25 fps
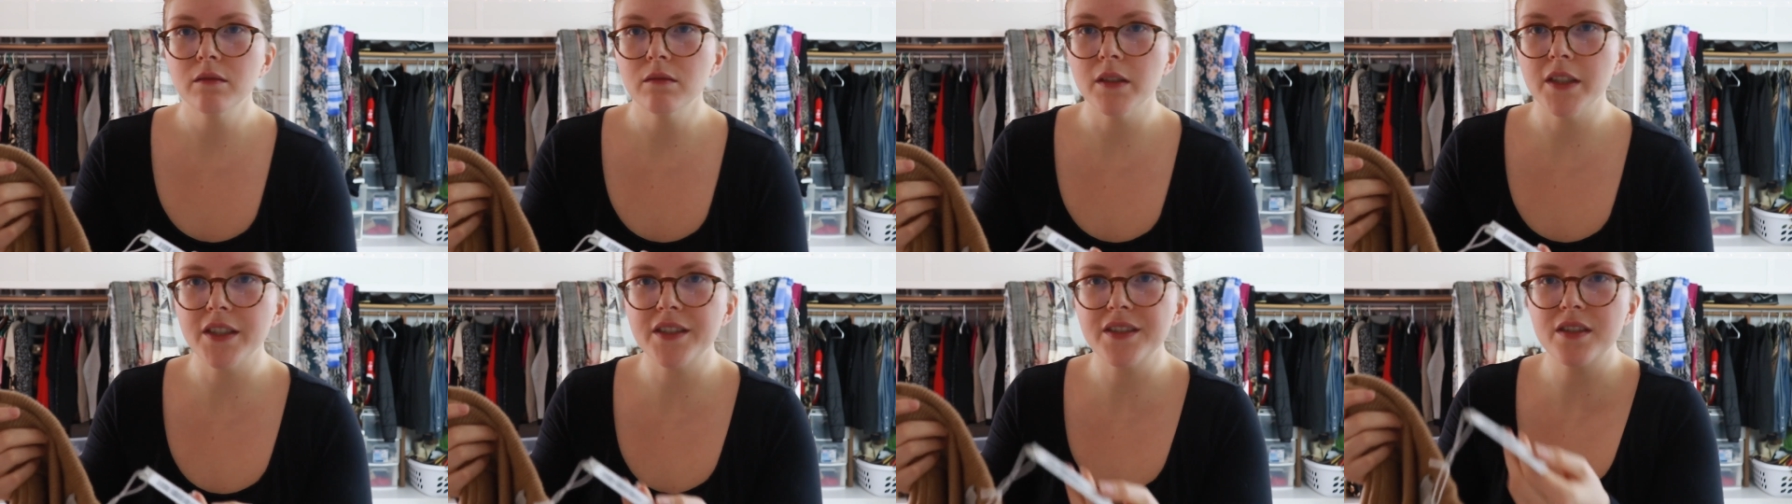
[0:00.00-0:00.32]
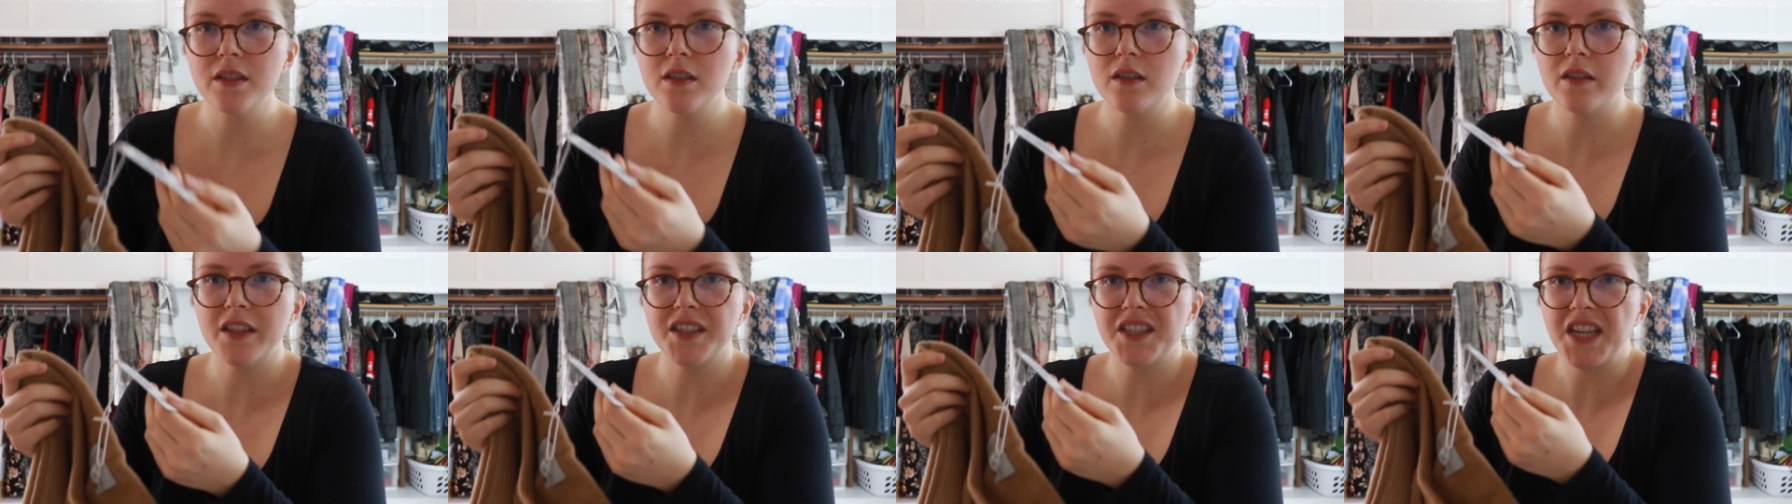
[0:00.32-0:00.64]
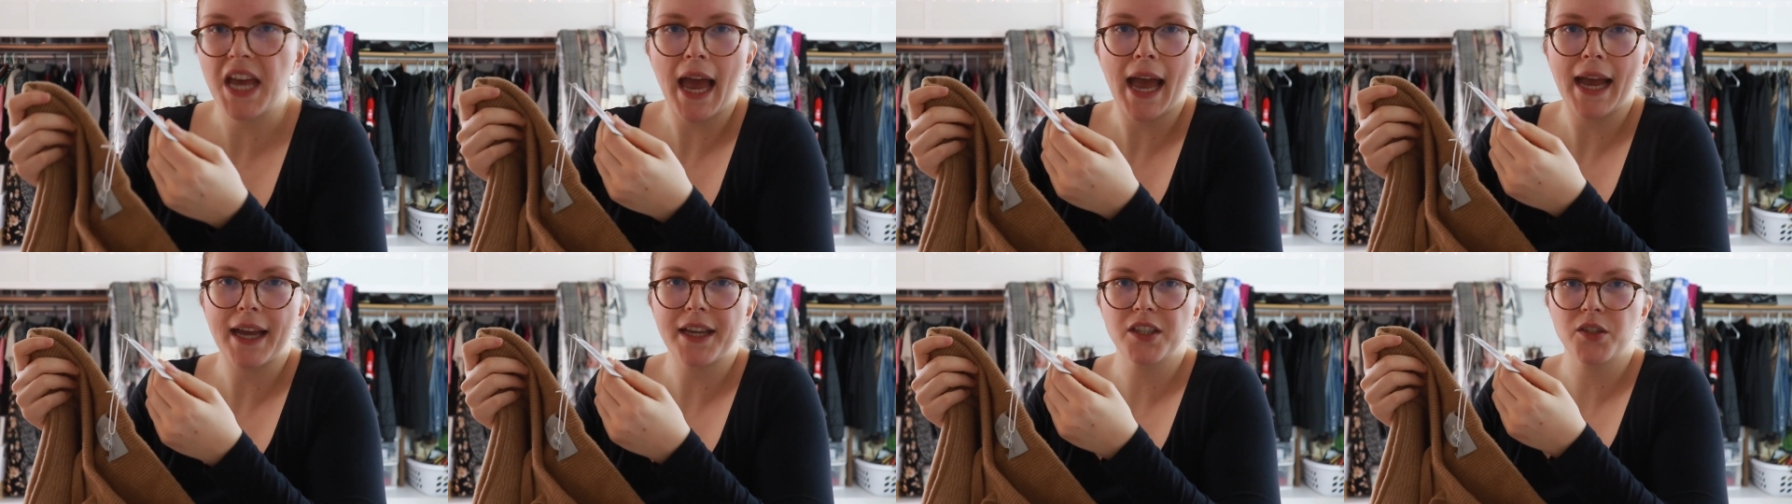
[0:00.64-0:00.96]
The
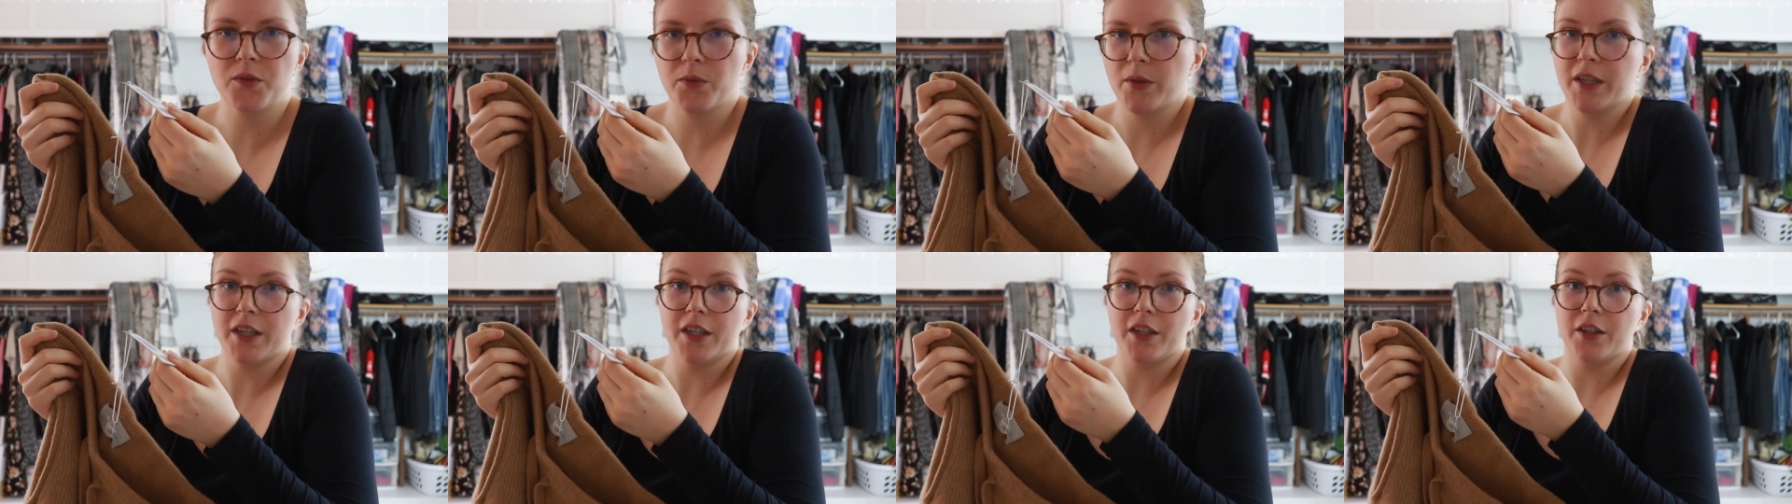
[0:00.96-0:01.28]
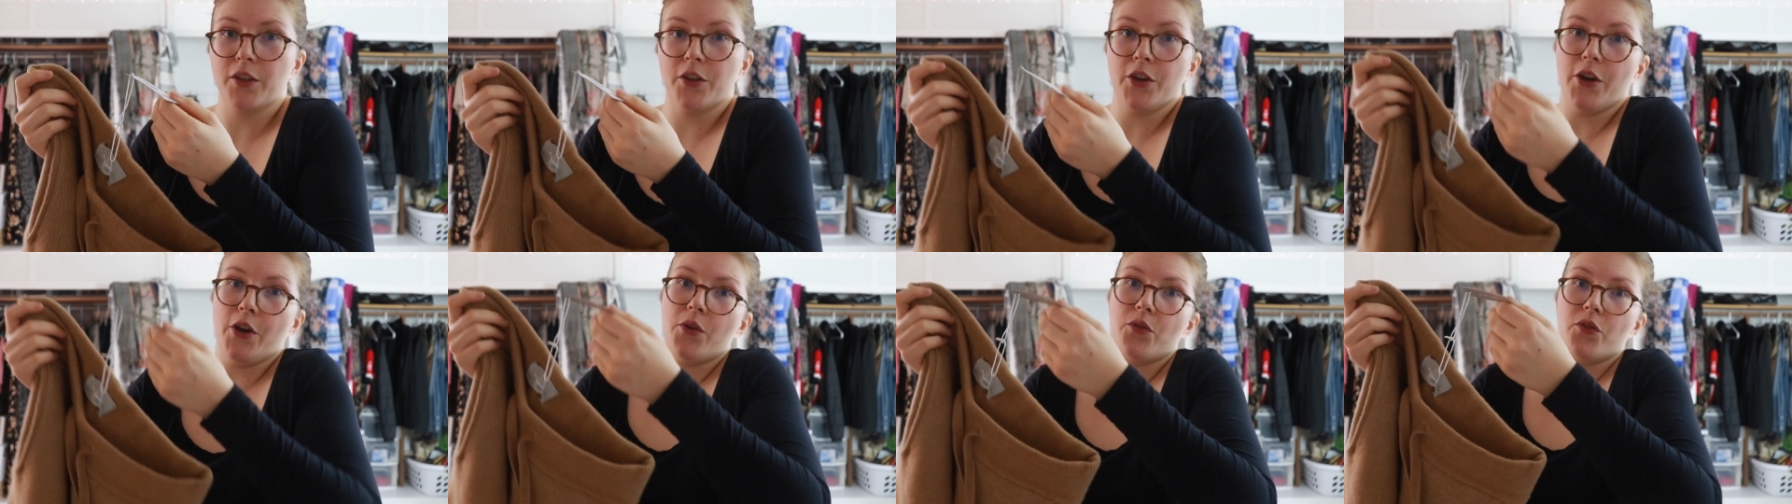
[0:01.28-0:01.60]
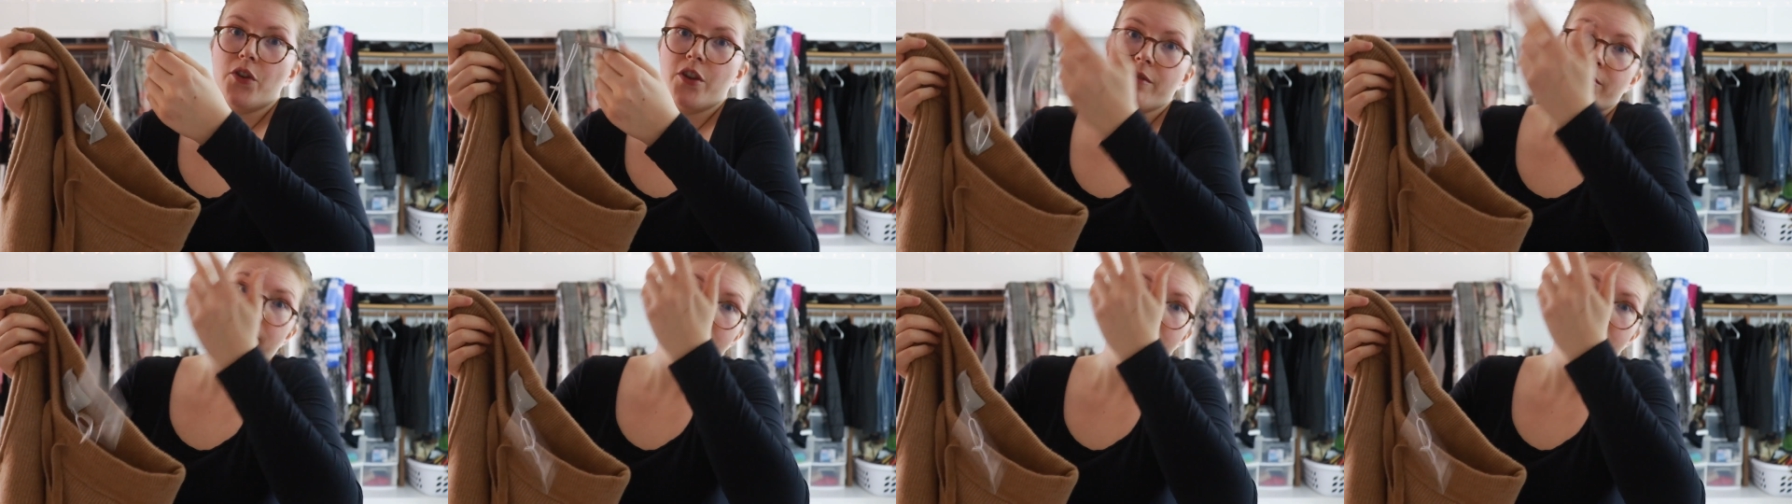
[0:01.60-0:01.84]
tag is written in code.